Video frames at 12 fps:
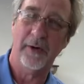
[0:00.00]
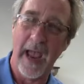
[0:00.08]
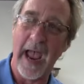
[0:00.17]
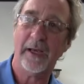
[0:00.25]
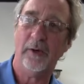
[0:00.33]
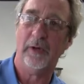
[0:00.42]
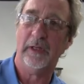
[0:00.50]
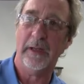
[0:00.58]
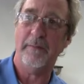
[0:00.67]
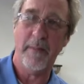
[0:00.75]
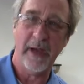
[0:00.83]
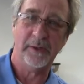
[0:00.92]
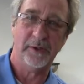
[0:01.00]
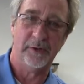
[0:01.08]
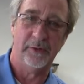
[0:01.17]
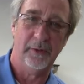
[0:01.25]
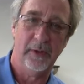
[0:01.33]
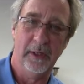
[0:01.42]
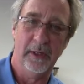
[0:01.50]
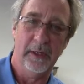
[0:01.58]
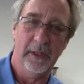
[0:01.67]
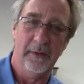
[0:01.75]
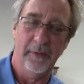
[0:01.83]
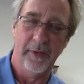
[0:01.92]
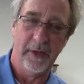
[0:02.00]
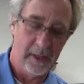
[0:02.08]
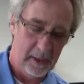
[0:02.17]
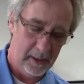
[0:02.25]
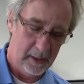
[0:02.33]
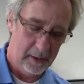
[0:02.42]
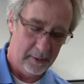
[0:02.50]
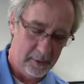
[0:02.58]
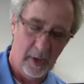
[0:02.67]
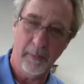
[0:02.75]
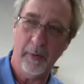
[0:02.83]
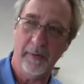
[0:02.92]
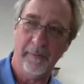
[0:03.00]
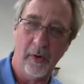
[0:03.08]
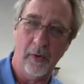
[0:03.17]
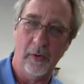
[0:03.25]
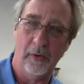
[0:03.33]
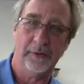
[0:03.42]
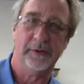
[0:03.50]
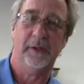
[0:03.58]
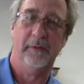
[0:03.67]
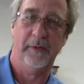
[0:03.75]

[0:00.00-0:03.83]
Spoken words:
accurately measure the number of holes,